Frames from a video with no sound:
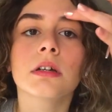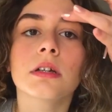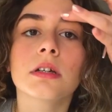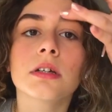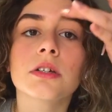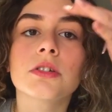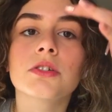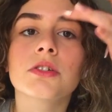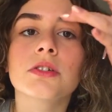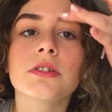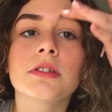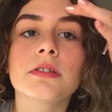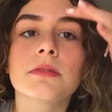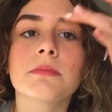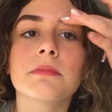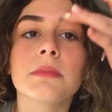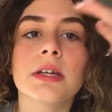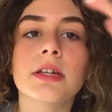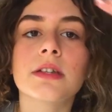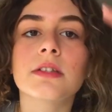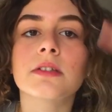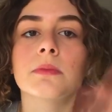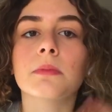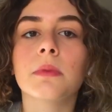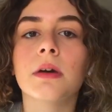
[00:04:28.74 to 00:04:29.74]
It just
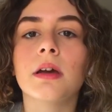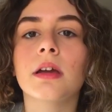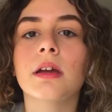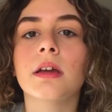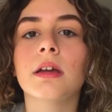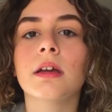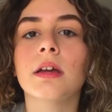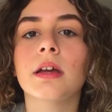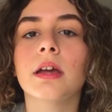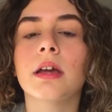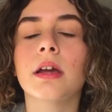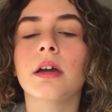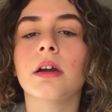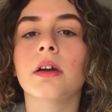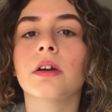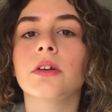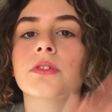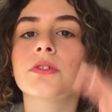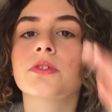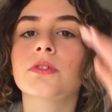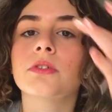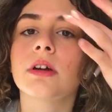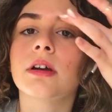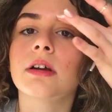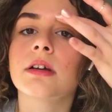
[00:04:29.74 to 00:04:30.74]
makes my
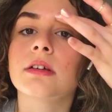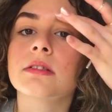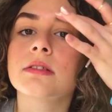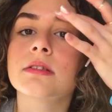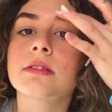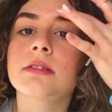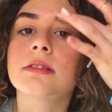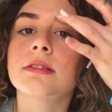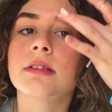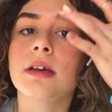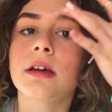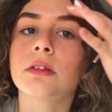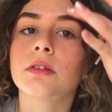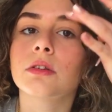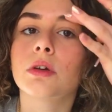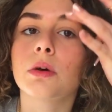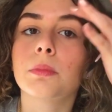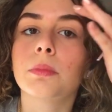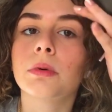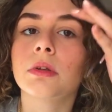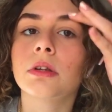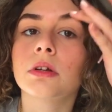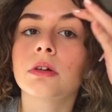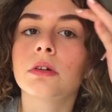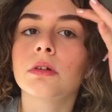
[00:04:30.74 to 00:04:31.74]
hair strands stand
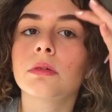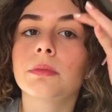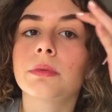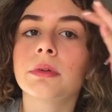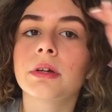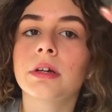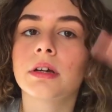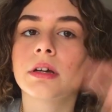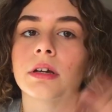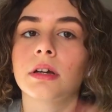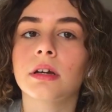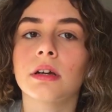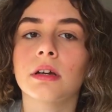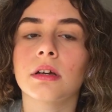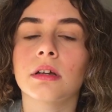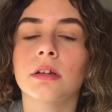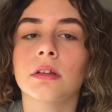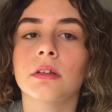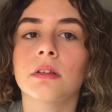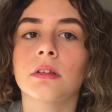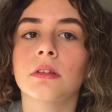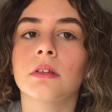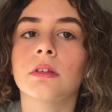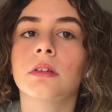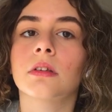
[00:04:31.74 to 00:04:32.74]
up a little bit
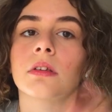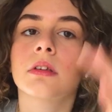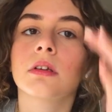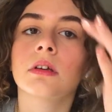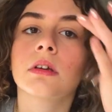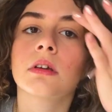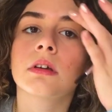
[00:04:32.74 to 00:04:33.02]
and